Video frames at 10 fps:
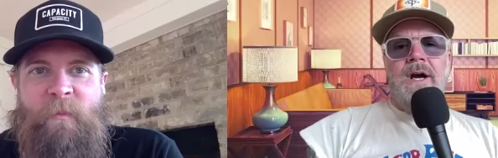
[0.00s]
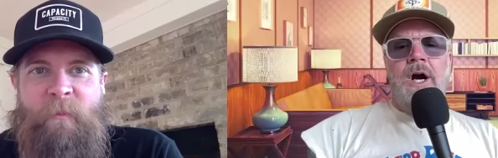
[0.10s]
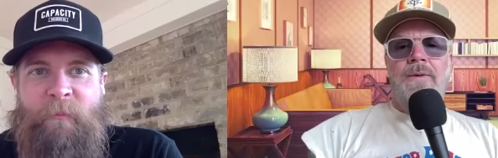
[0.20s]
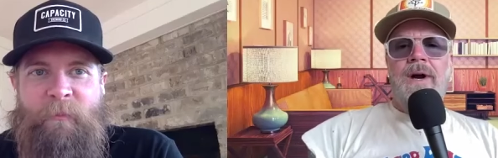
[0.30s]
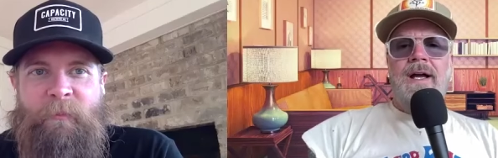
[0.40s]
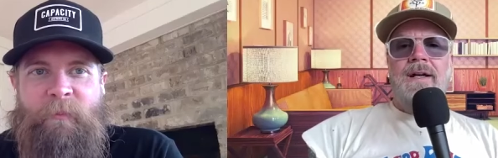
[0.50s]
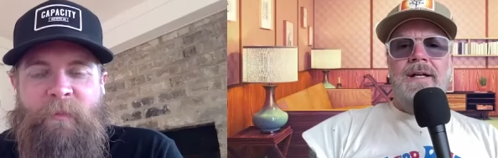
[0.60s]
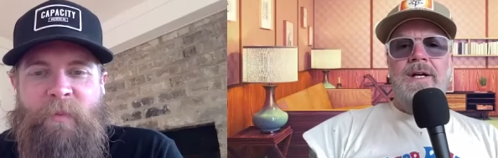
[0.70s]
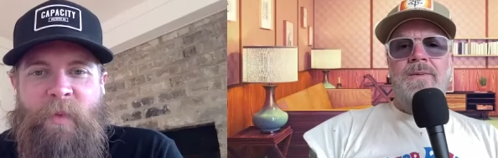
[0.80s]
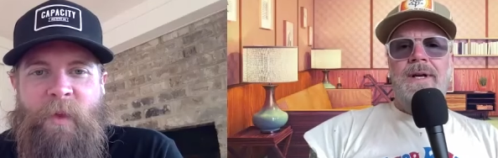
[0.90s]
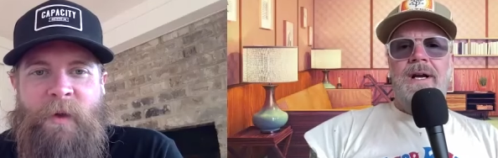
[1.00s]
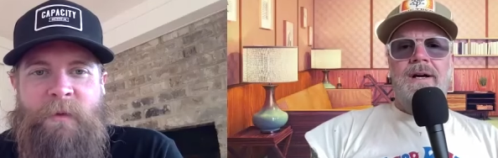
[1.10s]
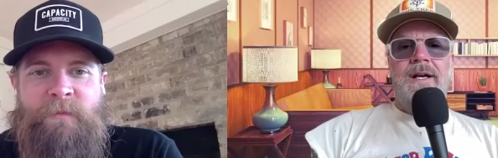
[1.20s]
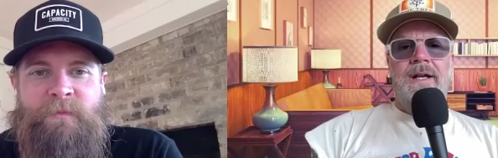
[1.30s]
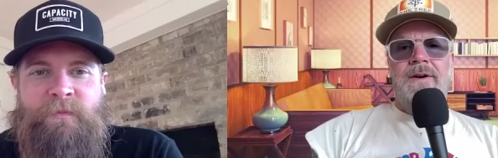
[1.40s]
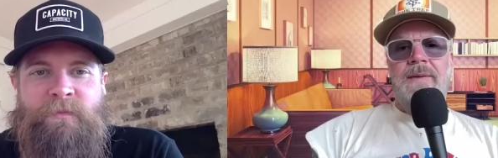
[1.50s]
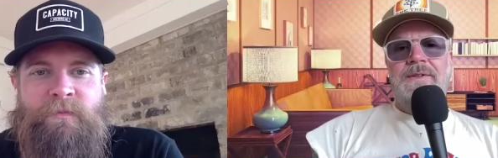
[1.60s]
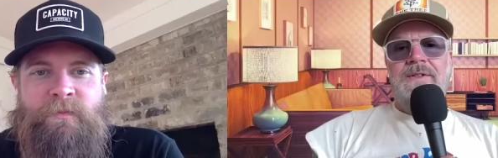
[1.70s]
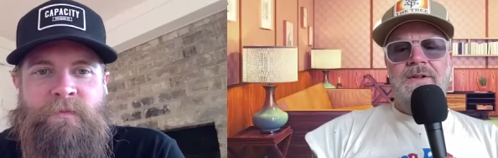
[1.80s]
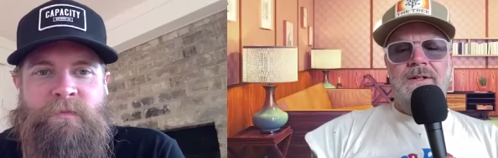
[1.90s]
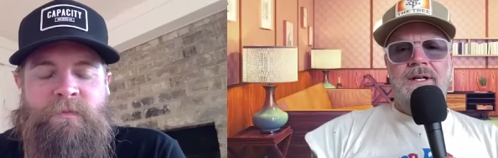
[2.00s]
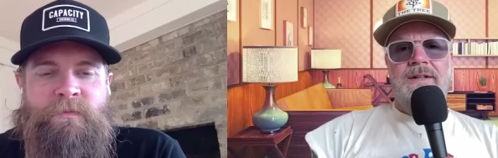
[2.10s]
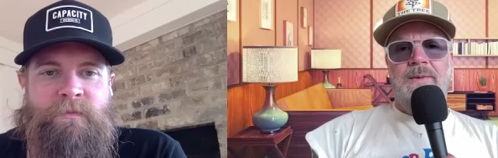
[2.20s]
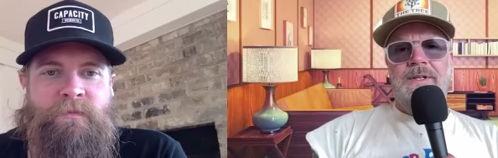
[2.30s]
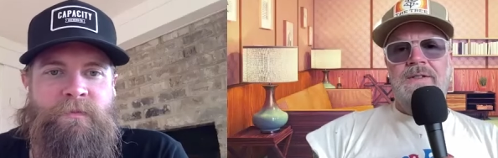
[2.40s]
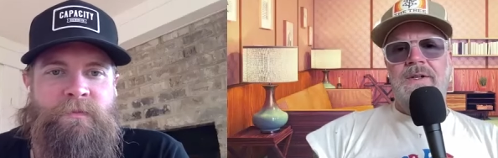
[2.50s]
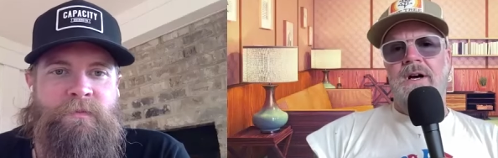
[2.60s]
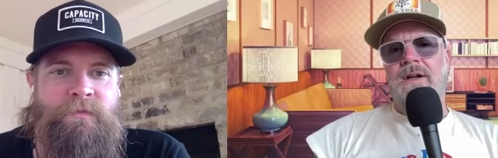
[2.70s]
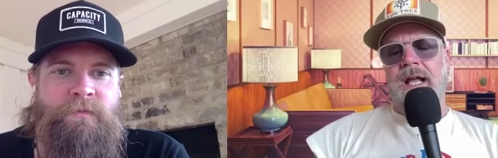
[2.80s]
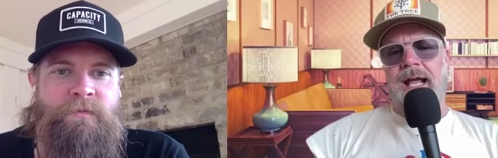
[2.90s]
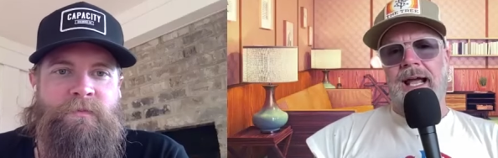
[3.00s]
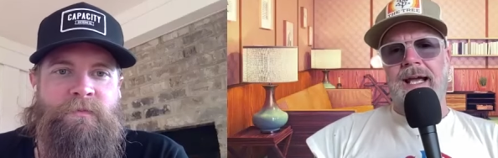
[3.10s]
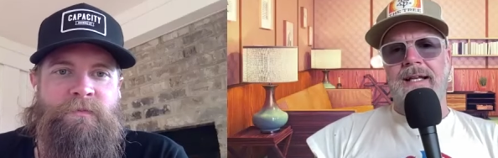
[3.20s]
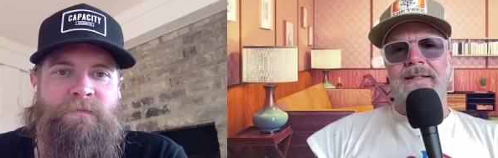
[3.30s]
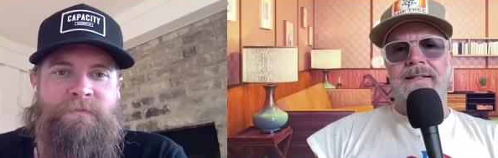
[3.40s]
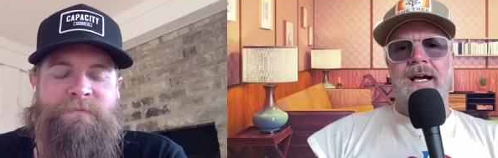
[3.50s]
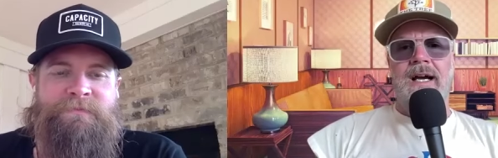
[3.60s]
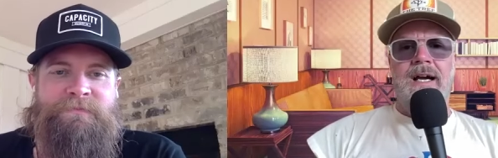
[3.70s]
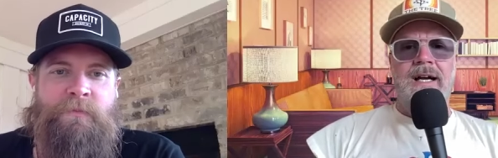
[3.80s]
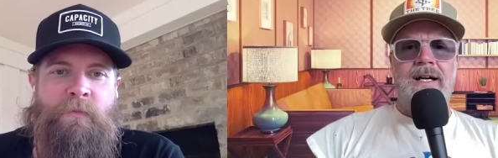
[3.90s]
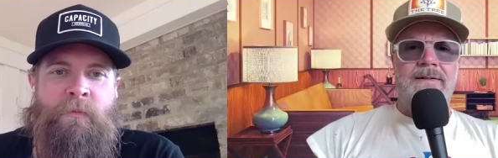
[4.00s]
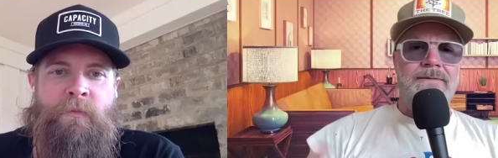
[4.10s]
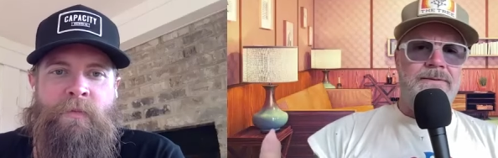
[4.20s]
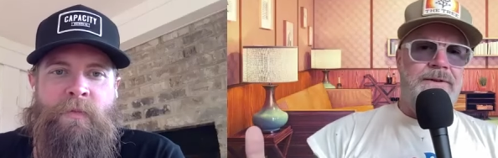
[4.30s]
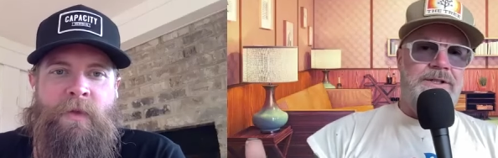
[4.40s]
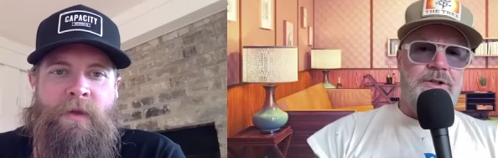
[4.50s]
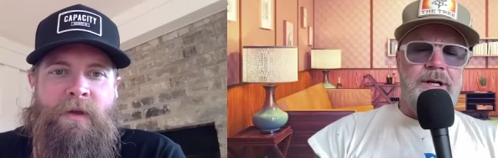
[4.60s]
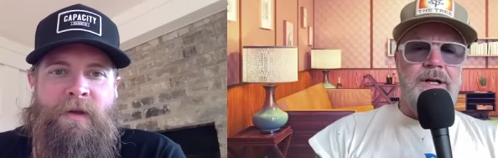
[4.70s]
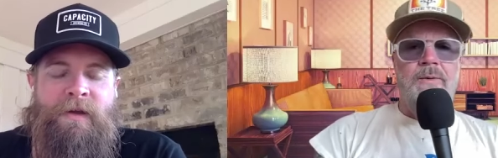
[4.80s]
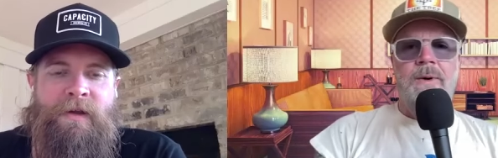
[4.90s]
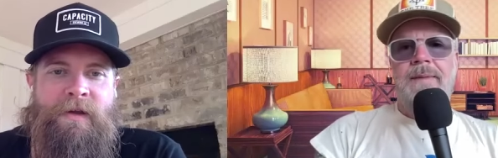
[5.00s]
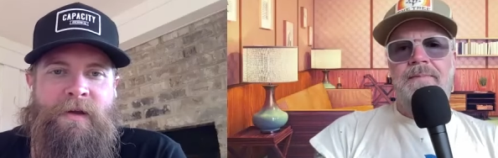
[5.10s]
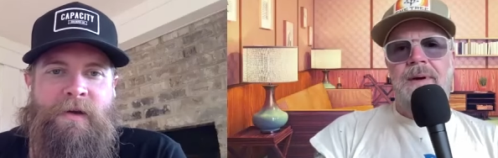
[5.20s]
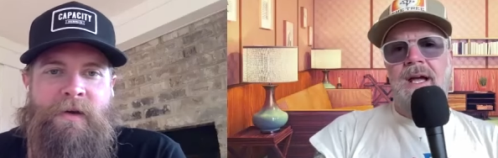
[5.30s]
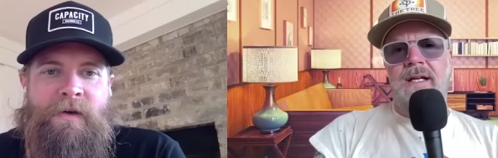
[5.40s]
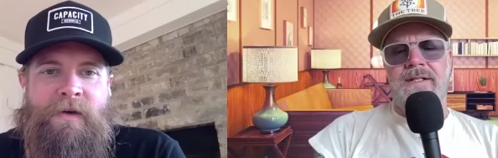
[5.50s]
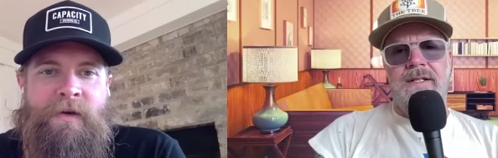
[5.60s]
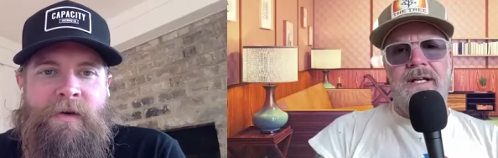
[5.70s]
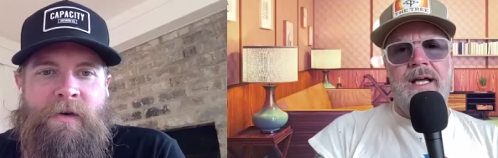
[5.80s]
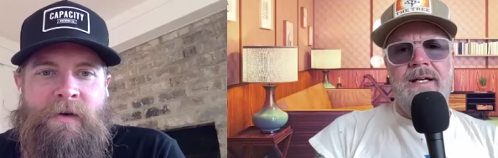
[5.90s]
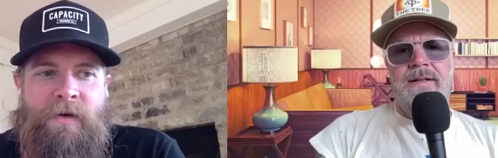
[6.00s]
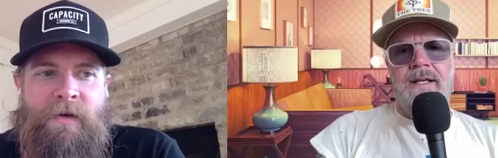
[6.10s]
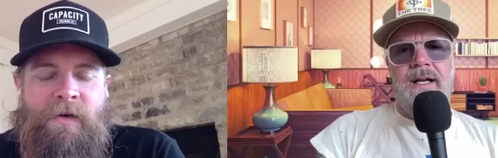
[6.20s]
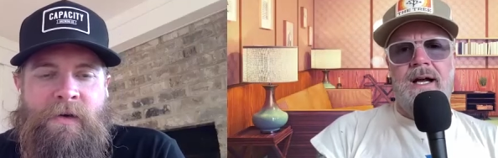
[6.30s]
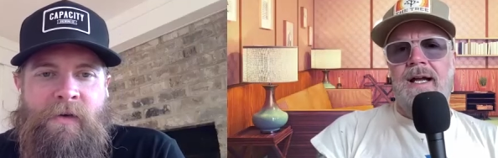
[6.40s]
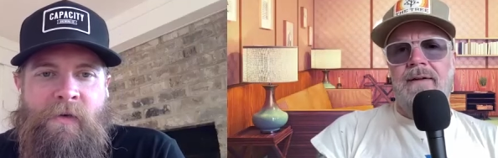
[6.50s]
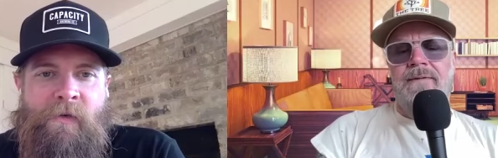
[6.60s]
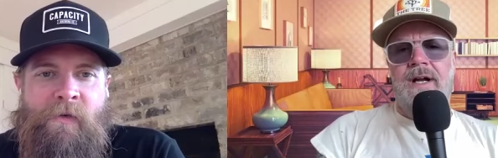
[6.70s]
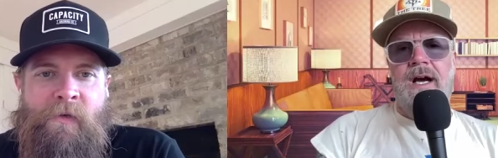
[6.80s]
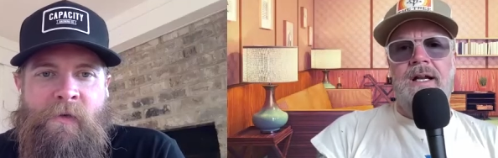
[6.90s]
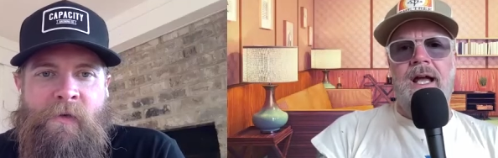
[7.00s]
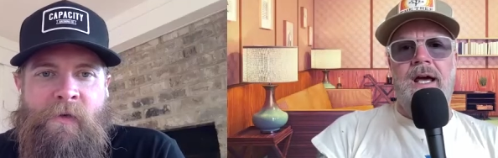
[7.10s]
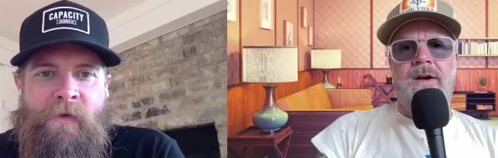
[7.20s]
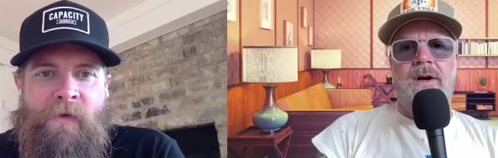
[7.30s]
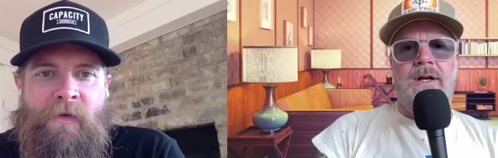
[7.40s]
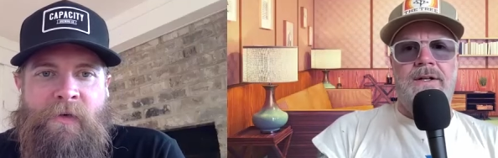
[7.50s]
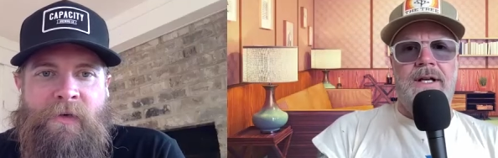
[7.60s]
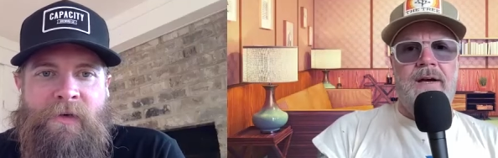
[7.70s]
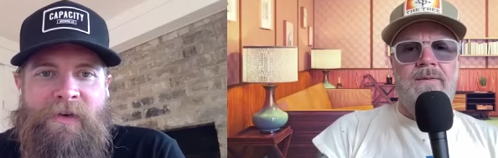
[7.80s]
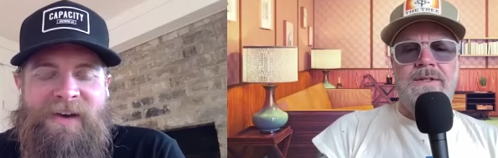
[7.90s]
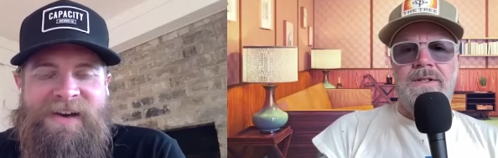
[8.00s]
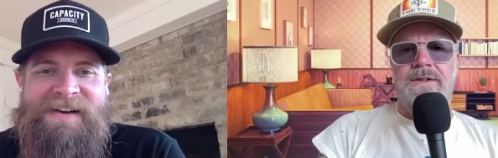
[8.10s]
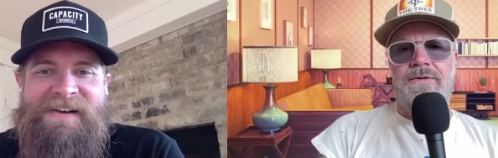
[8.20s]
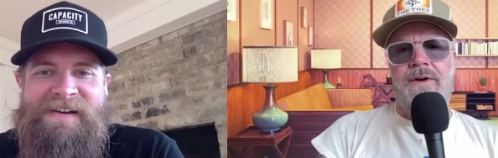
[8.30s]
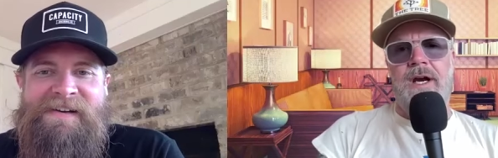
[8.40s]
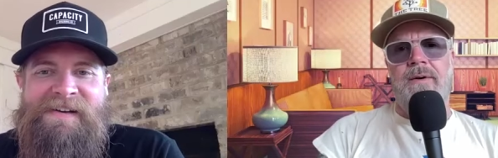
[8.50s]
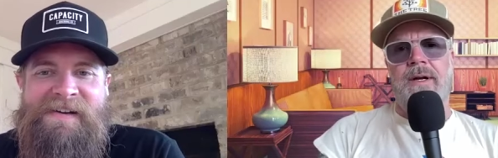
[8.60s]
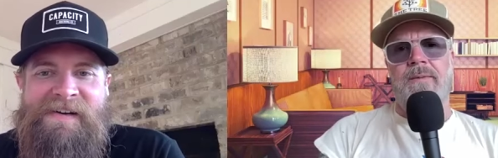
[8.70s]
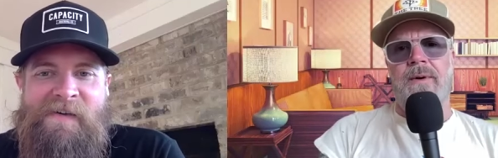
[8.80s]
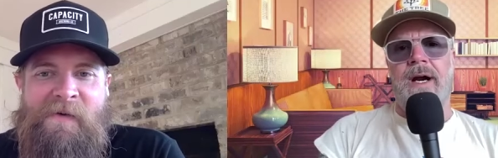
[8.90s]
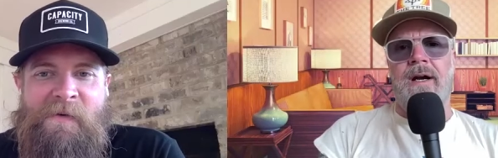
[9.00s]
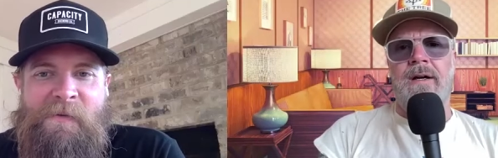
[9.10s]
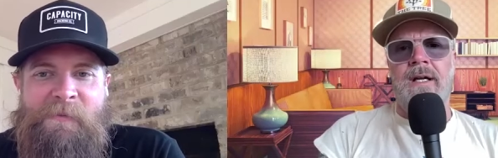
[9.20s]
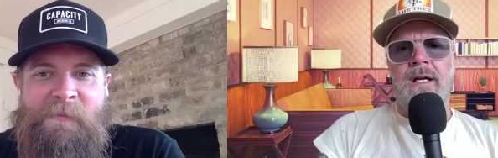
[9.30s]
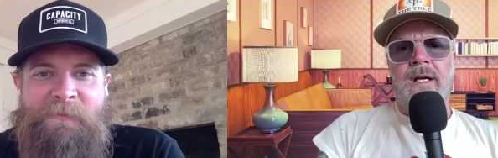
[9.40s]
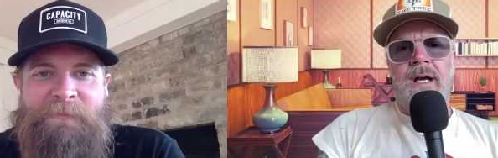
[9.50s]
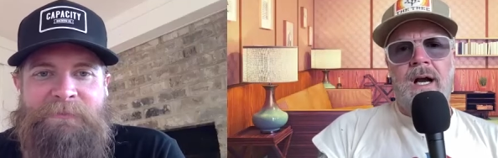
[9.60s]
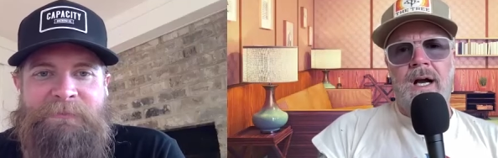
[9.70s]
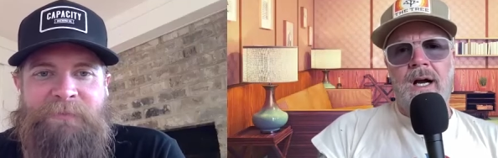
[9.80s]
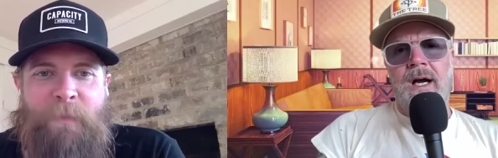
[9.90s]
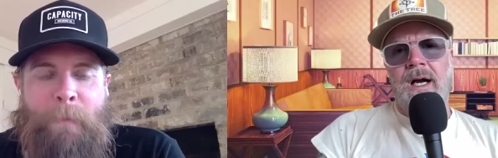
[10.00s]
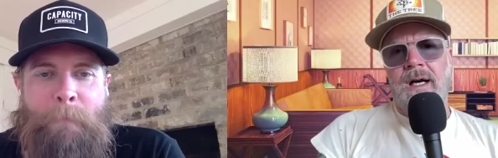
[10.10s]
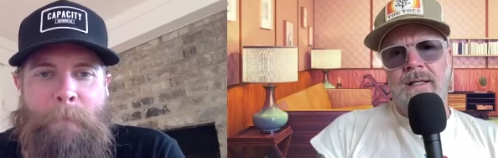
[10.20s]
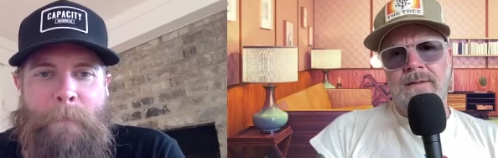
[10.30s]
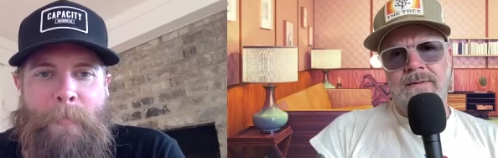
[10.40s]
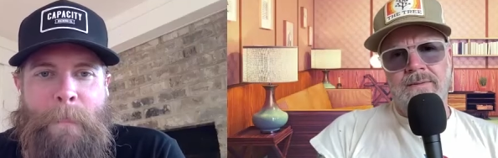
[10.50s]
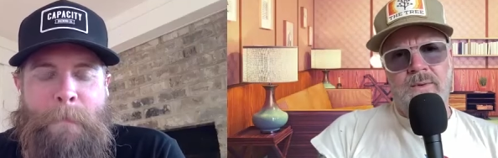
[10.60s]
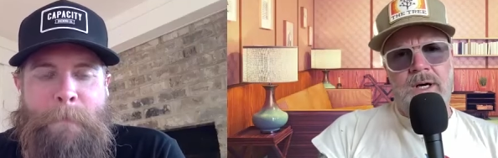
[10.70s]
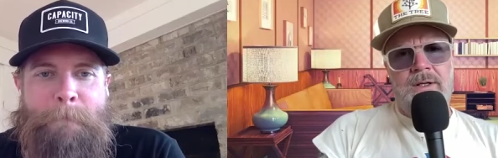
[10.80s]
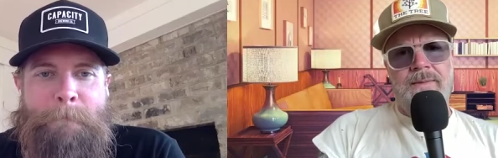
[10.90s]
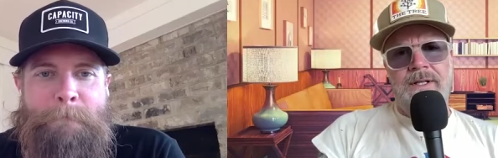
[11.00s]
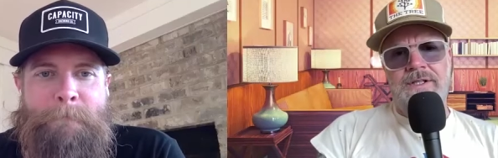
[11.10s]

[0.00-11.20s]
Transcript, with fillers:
Speaker 1: All right, here we are, another episode of Let There Be Talk, and uh, featuring a great band today that I have not had on yet, which is very rare. Uh, welcome to